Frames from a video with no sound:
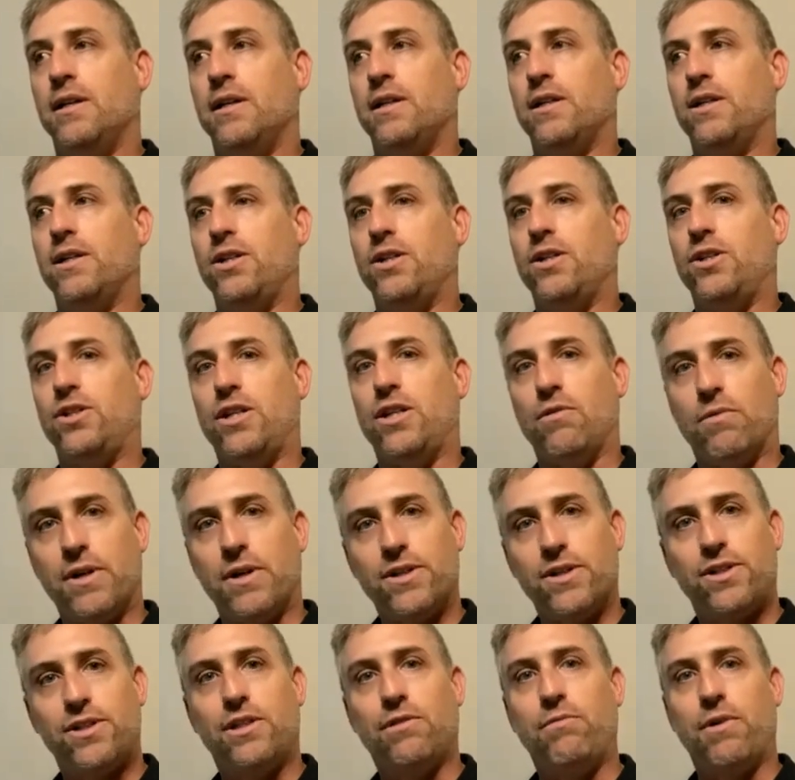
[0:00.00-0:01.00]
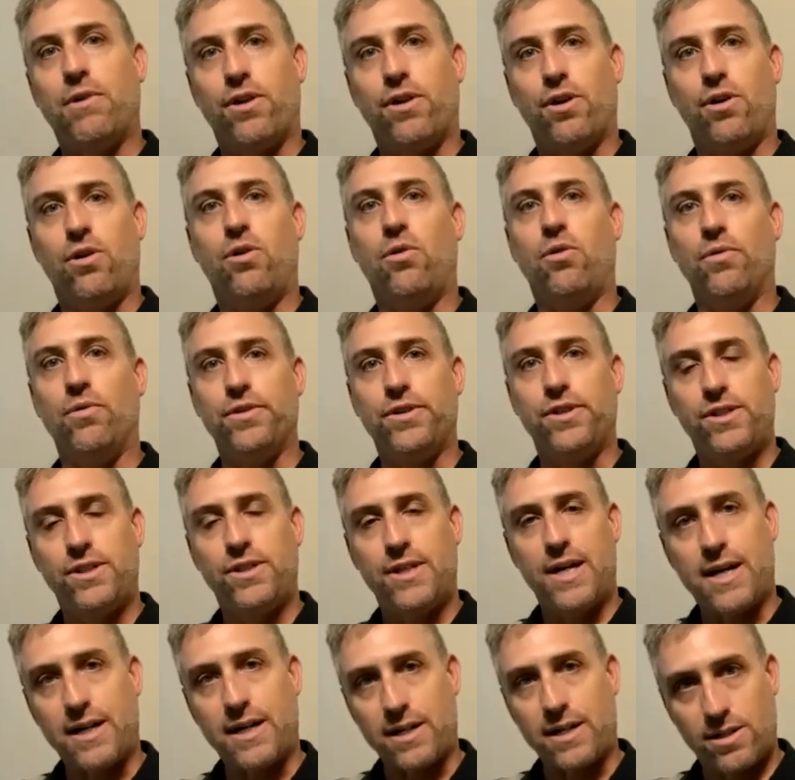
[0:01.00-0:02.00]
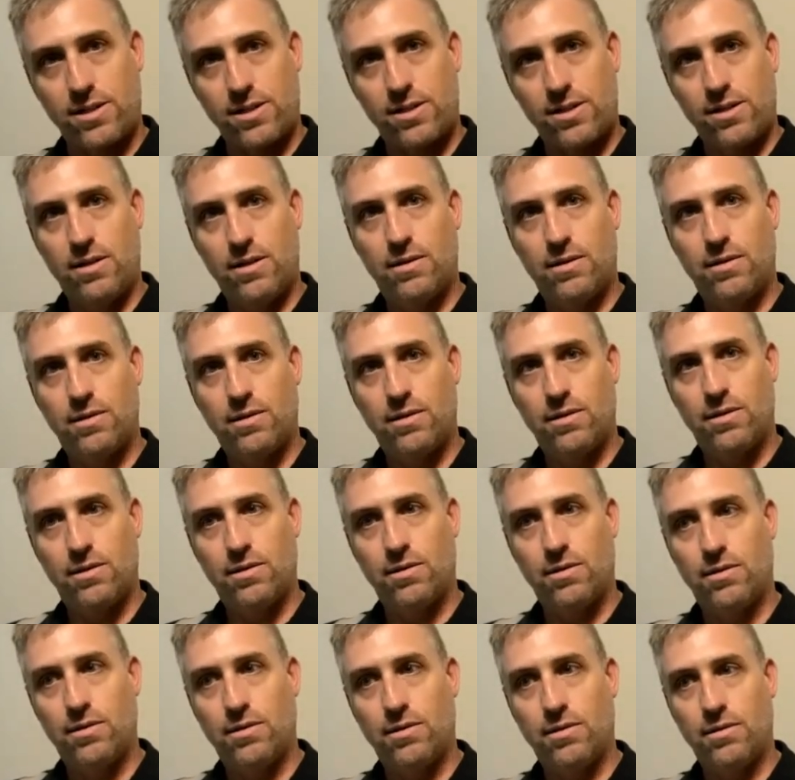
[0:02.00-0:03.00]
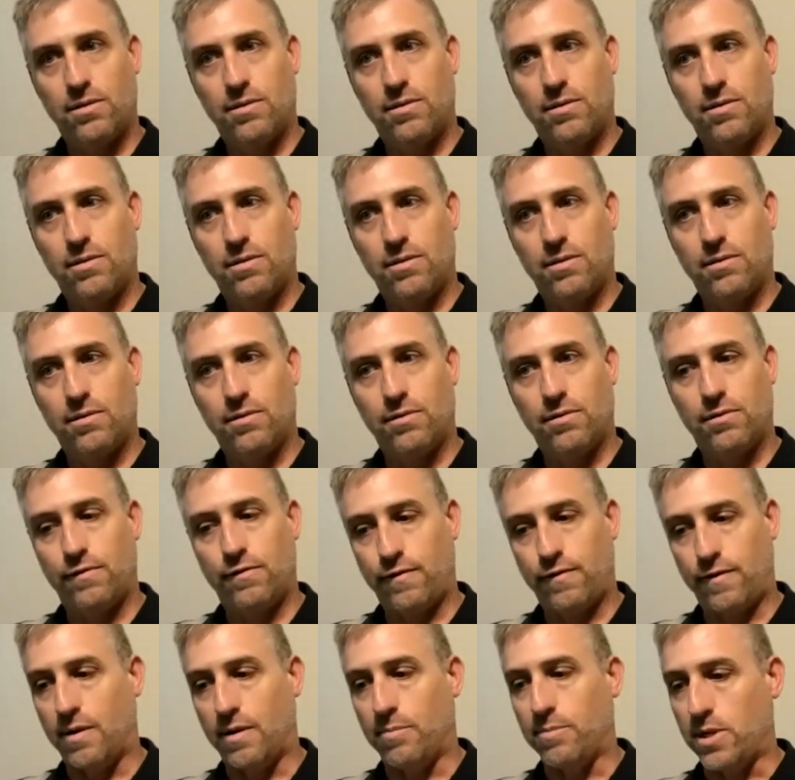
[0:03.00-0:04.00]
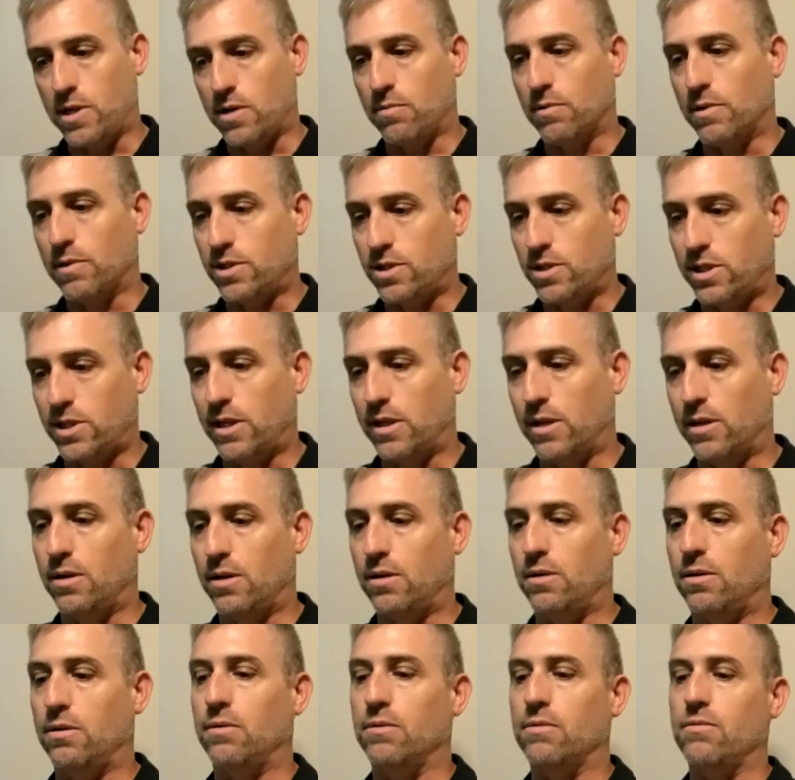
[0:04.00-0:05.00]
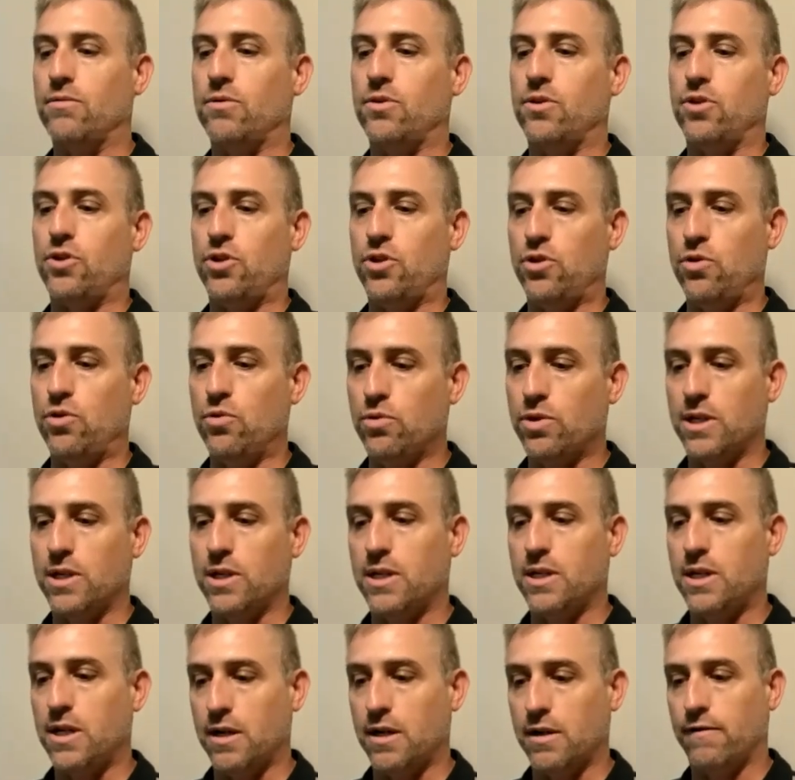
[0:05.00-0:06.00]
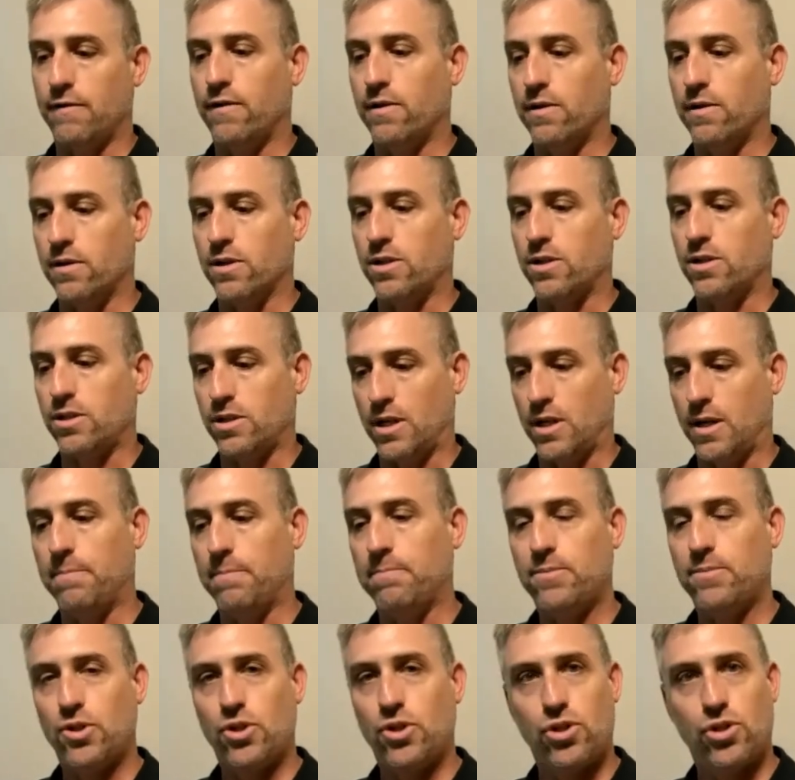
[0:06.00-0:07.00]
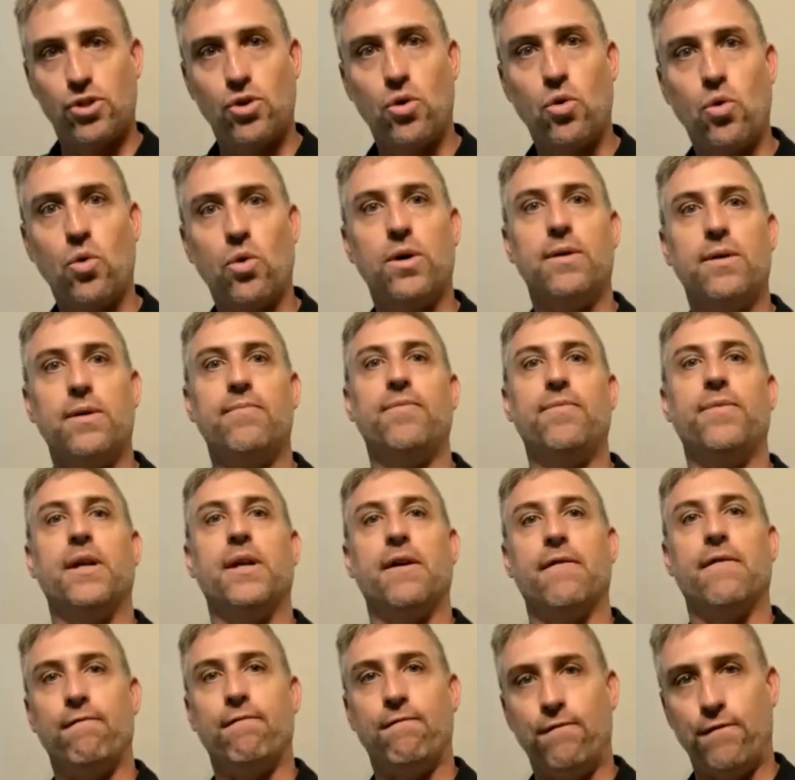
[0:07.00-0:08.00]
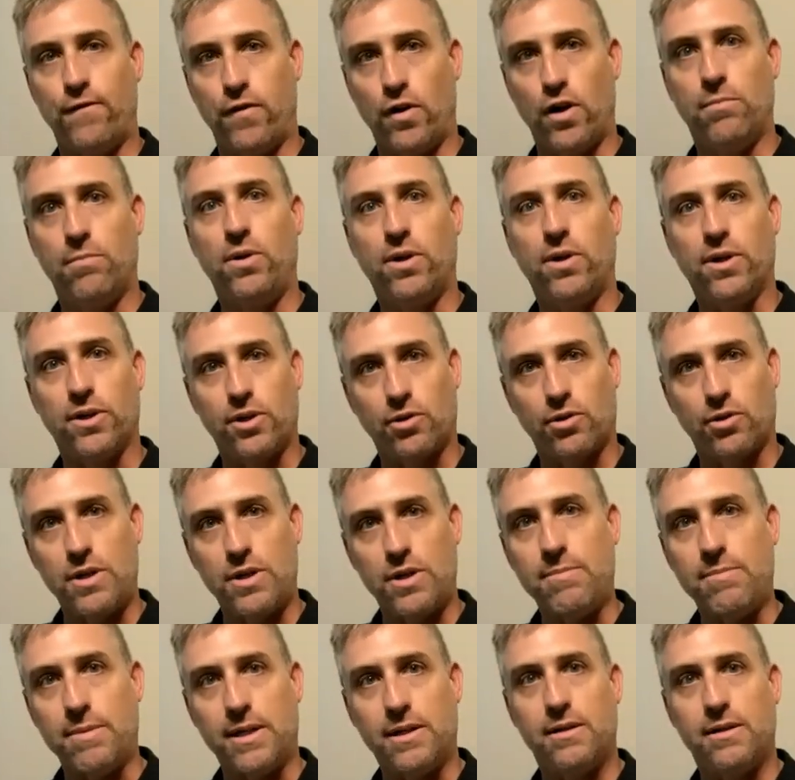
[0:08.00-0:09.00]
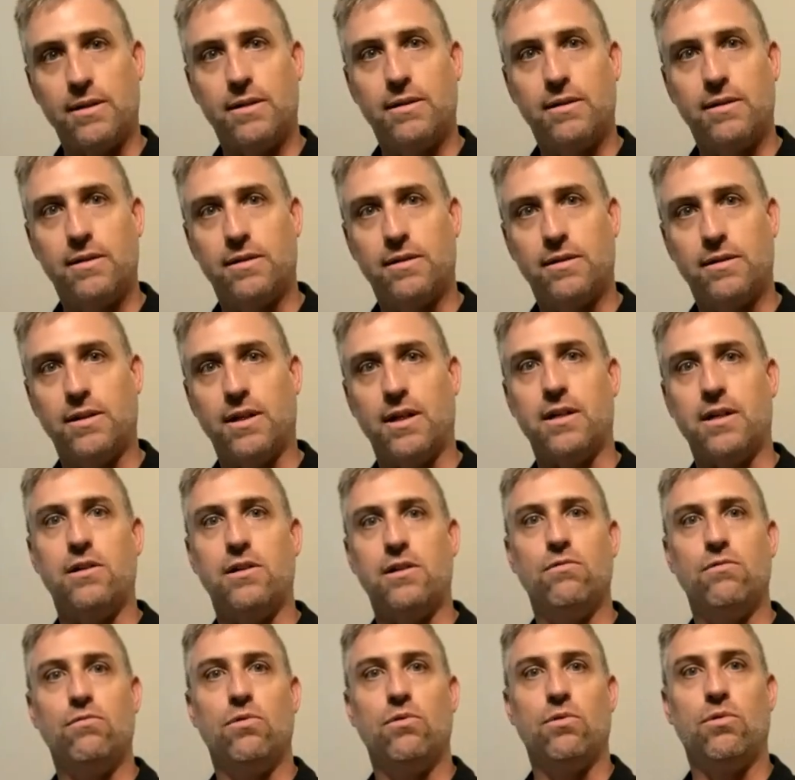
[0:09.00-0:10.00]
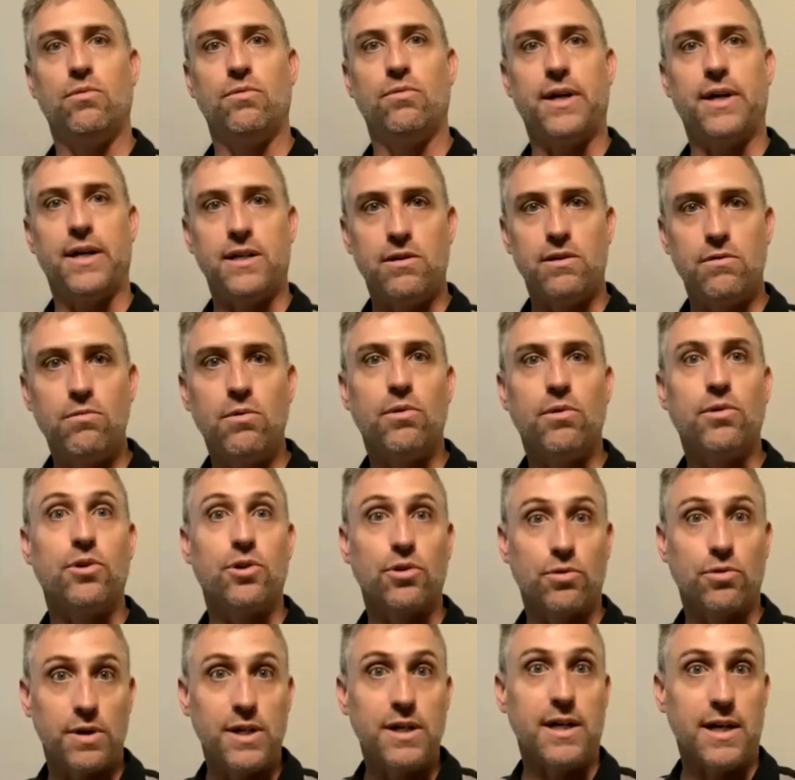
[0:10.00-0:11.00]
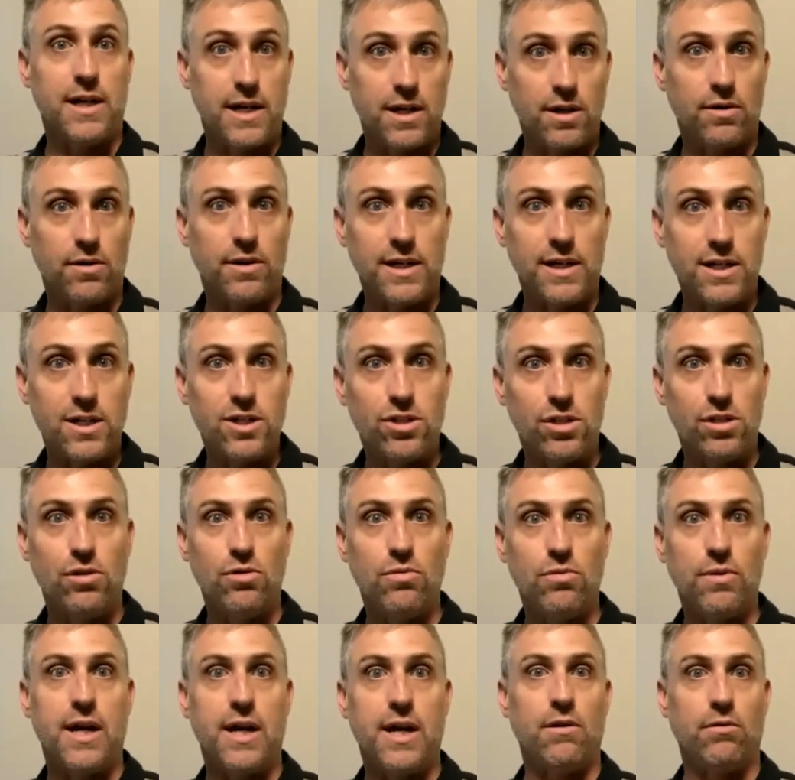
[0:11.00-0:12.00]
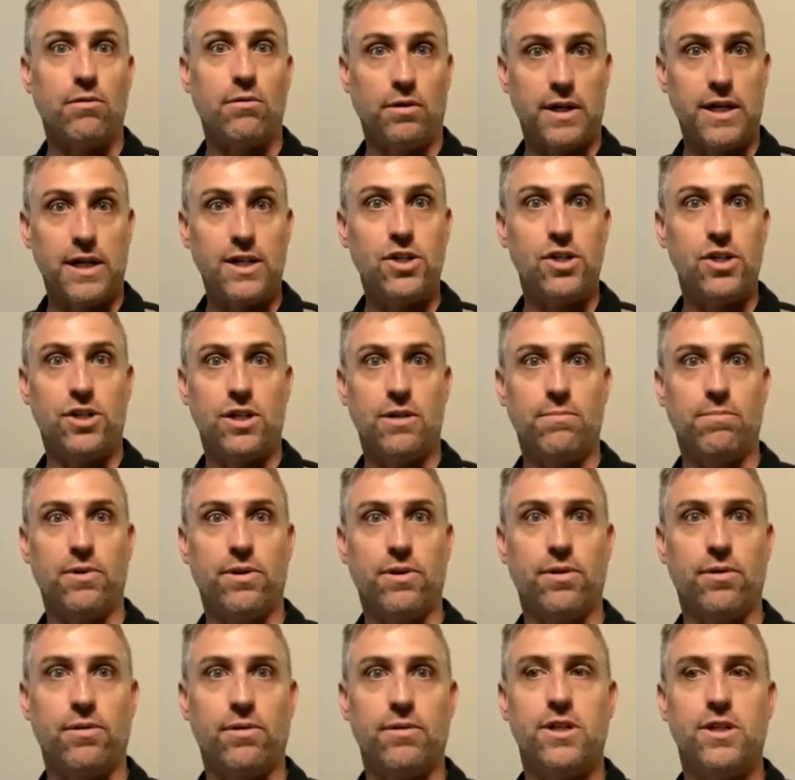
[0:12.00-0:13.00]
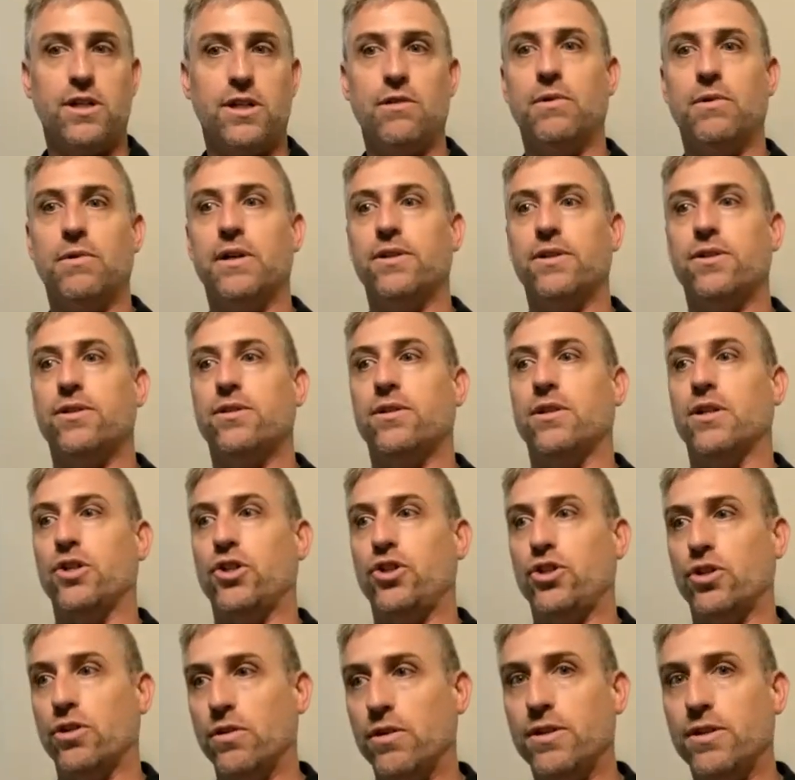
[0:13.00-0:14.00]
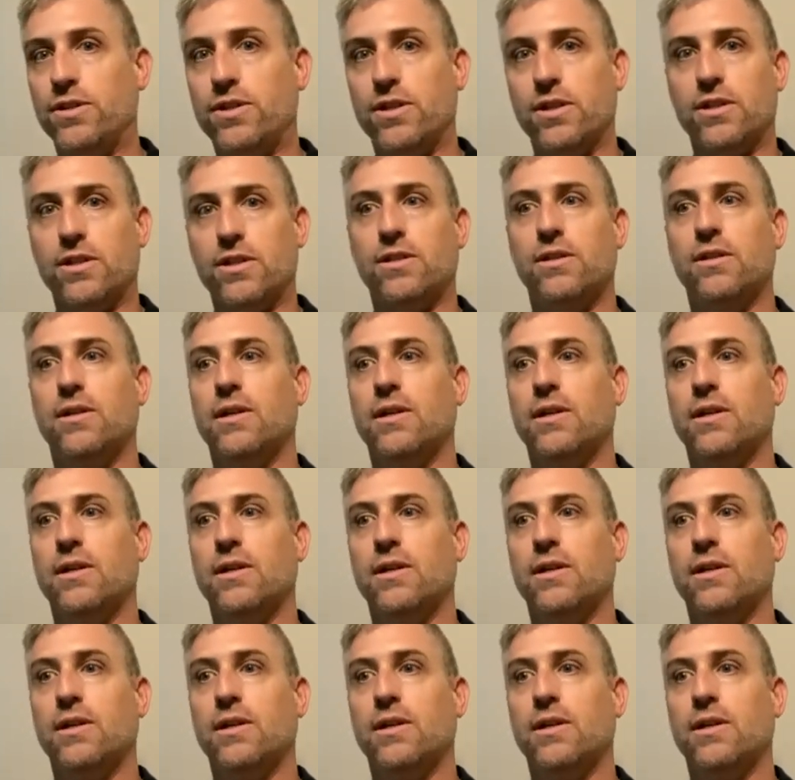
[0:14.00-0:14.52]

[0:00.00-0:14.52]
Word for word: she wants to withhold sex from you until you can give her some sort of verbal agreement that you will that you will agree to enter into a relationship with her. She wants assurances